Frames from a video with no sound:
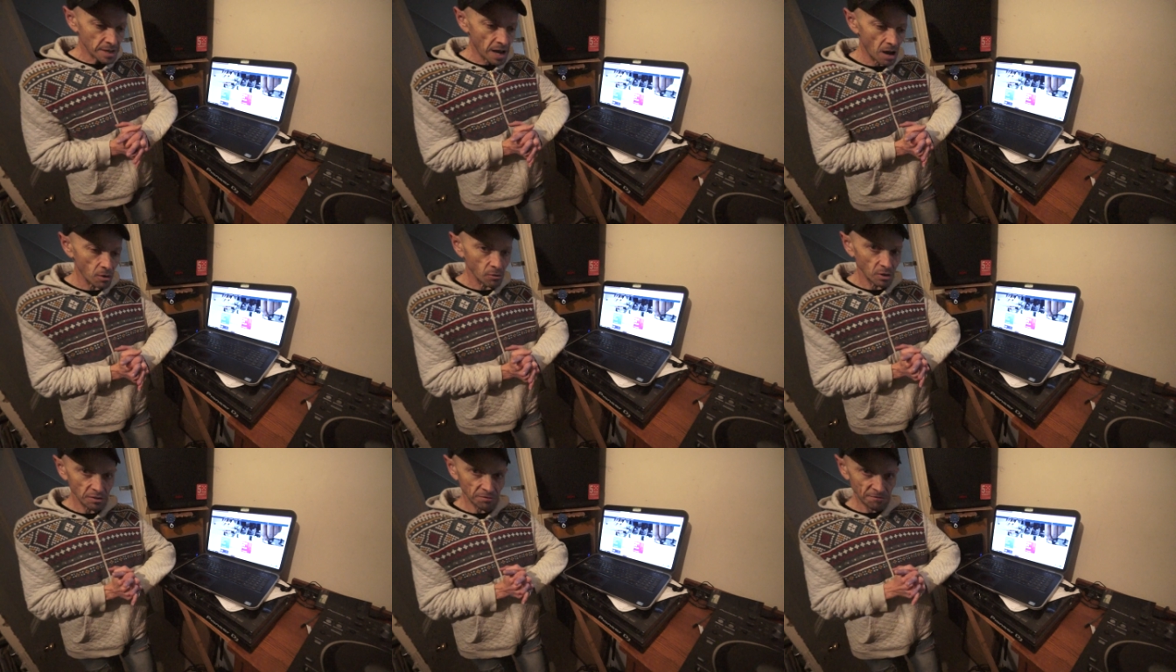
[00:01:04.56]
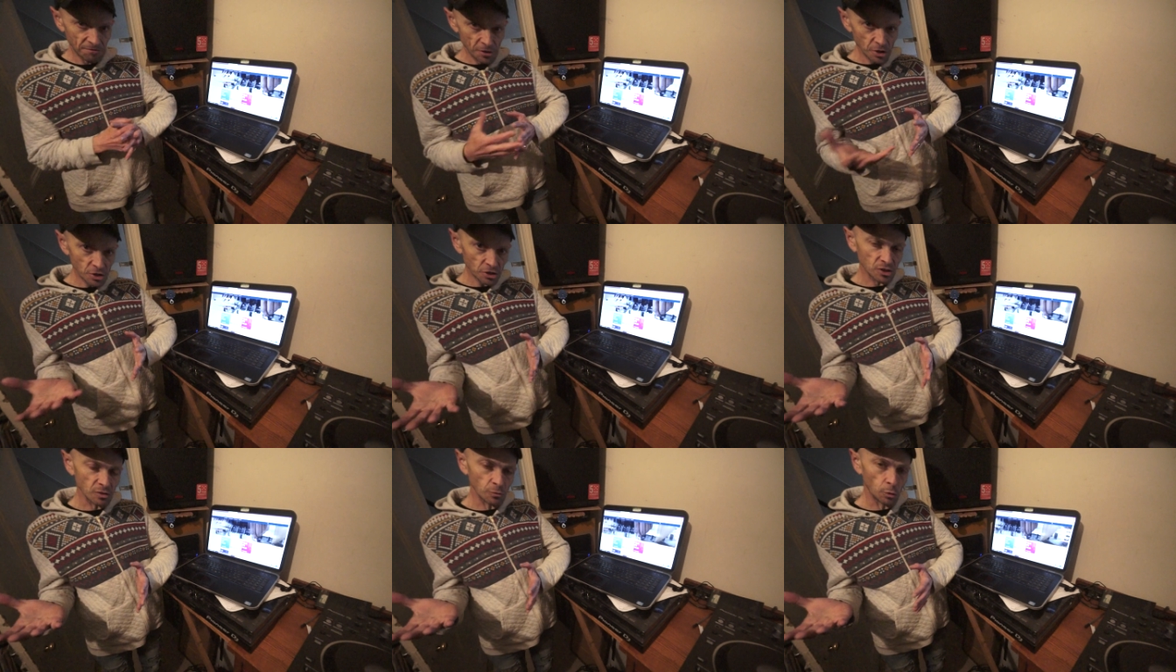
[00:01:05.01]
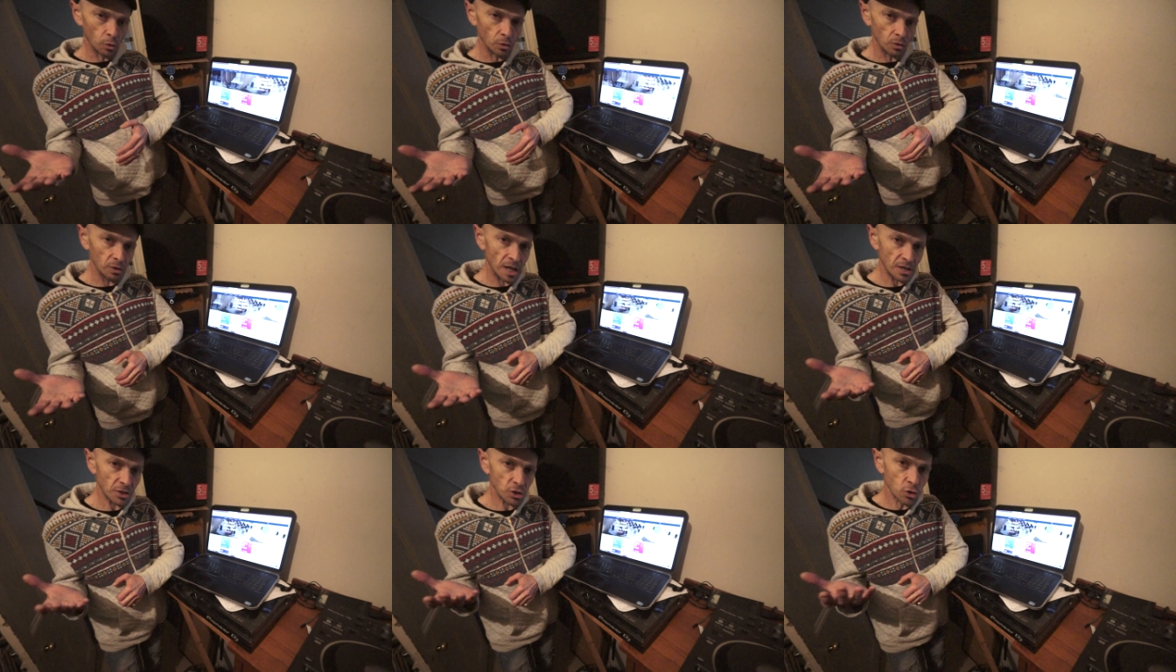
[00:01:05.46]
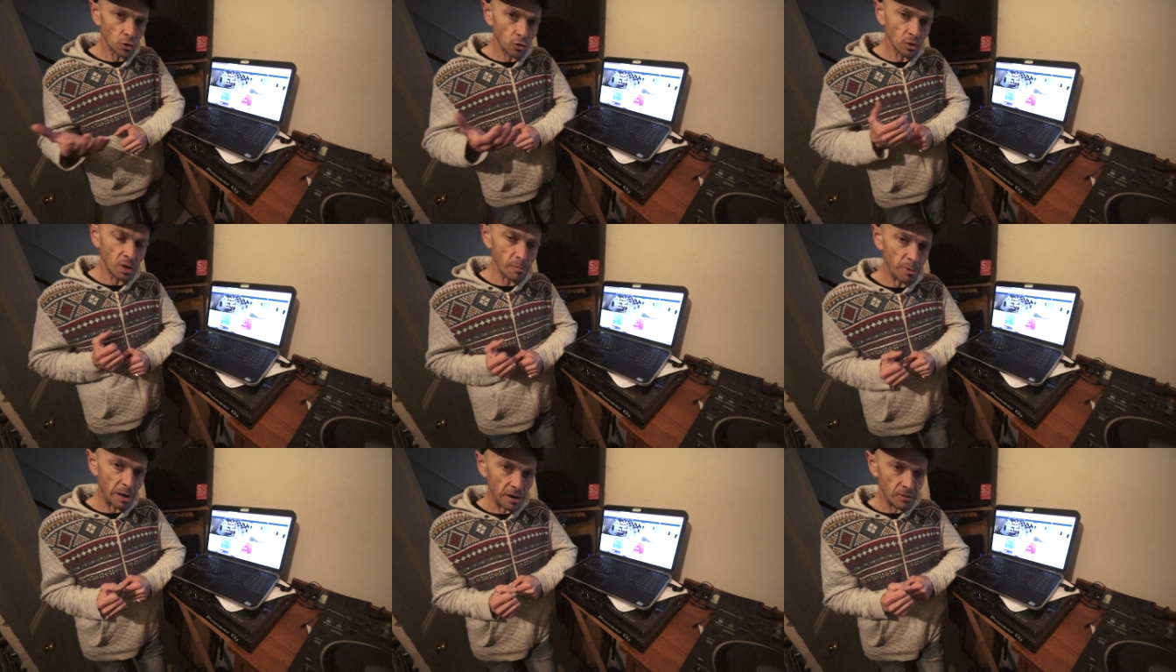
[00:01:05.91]
now first of all let's
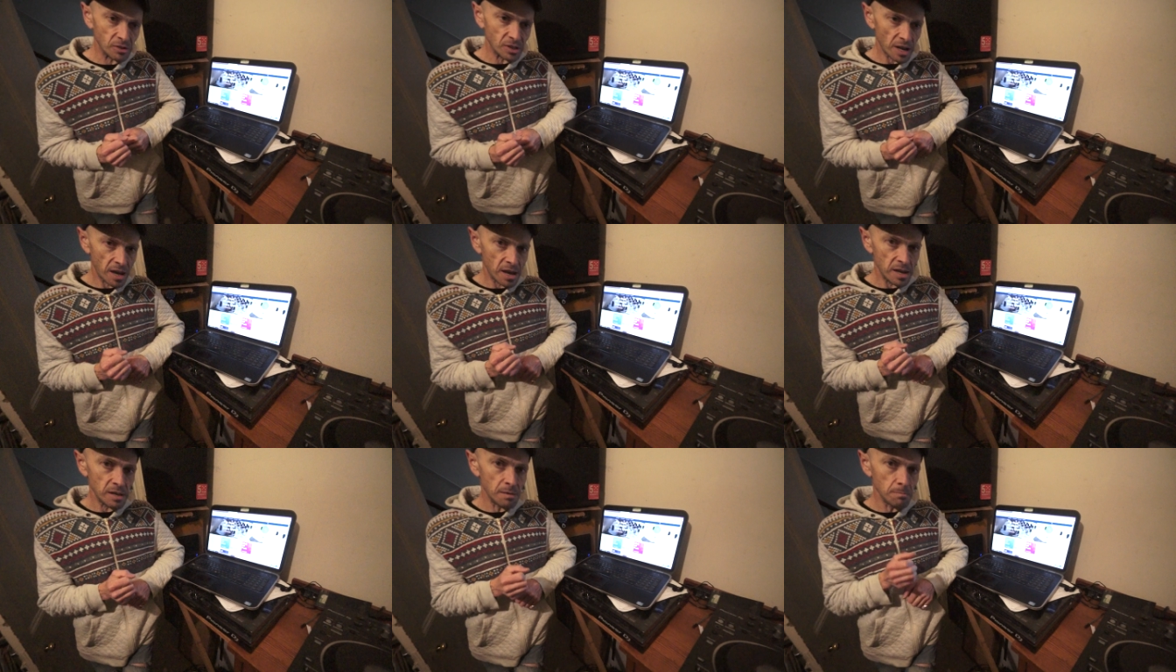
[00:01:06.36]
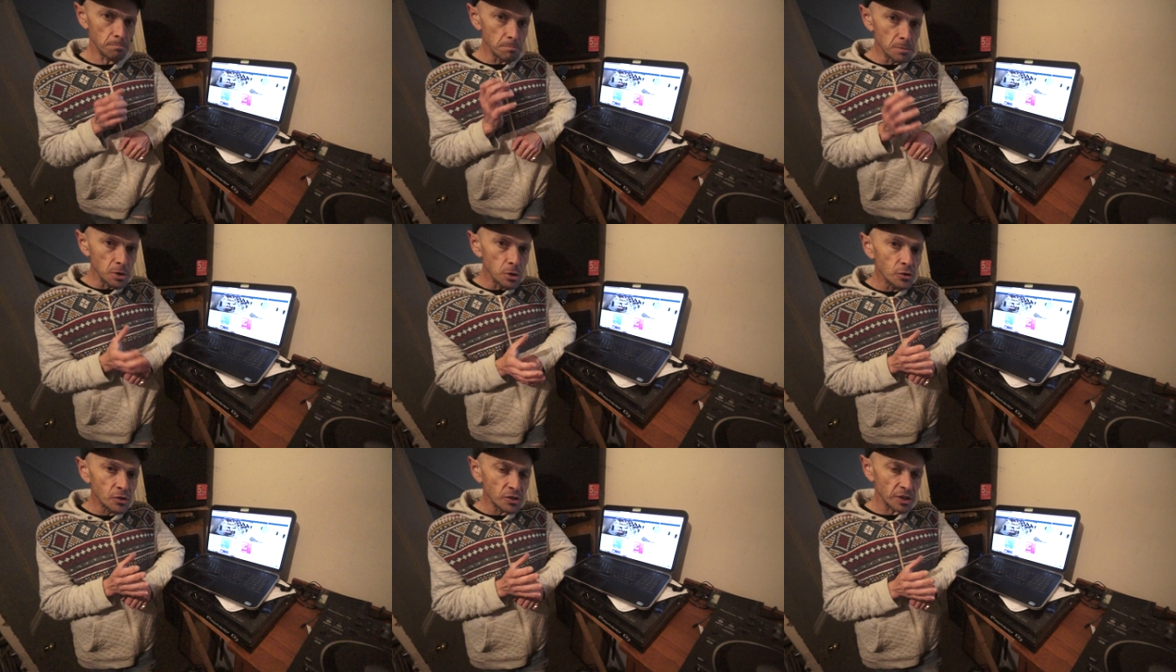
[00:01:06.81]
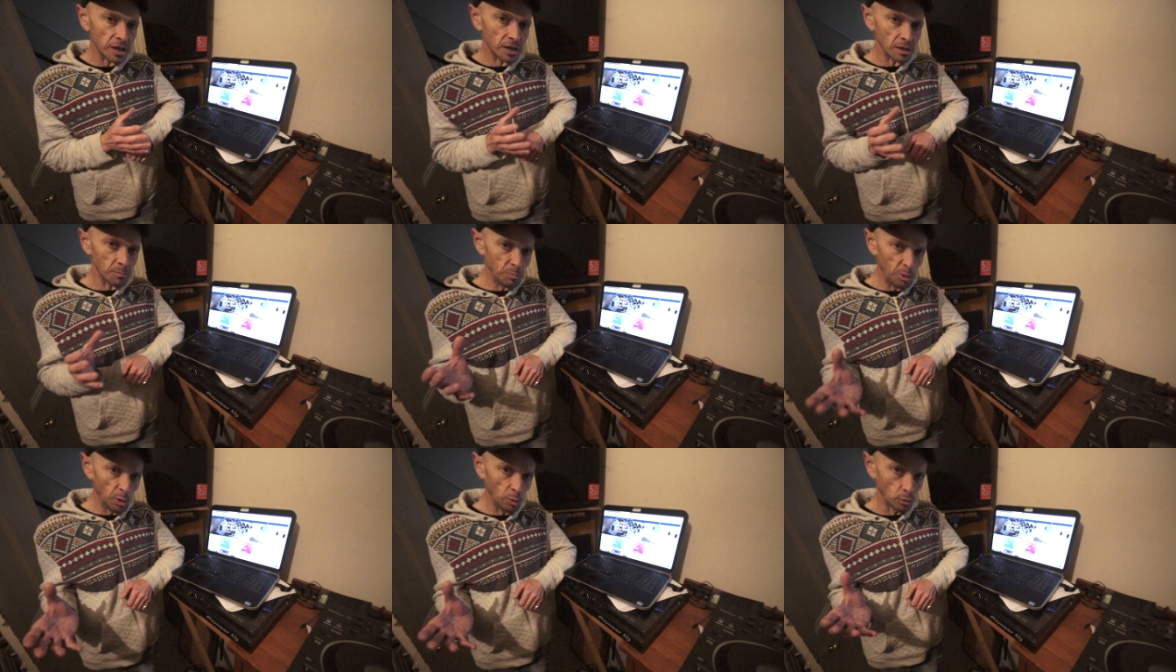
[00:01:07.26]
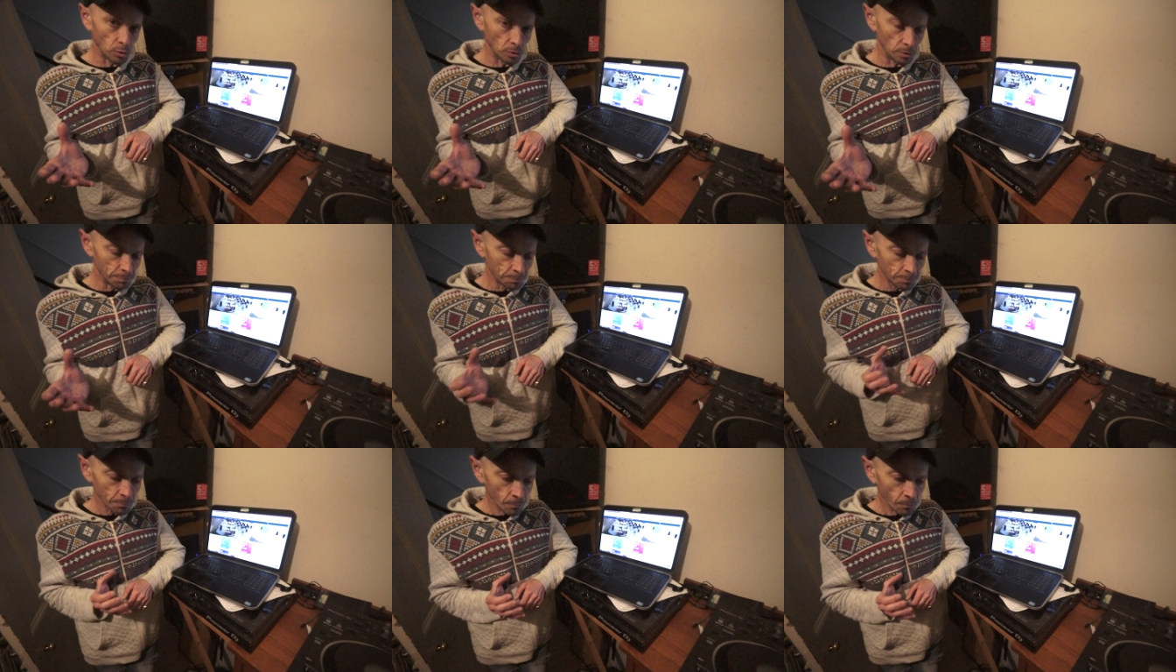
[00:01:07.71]
talk about a music
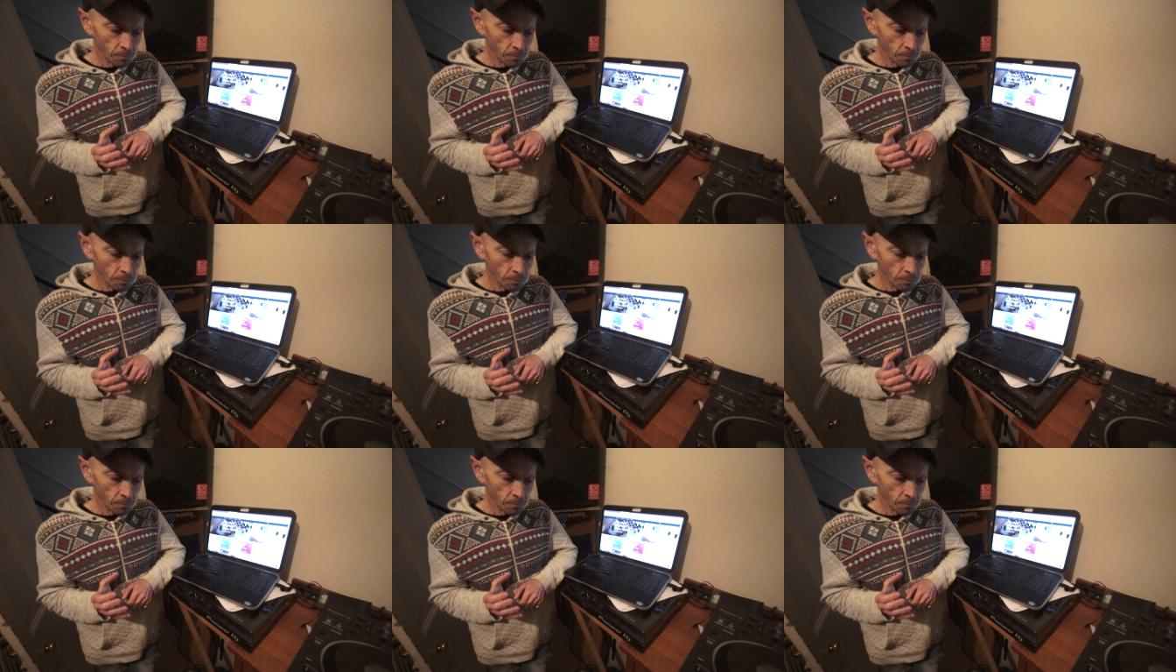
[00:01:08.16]
pool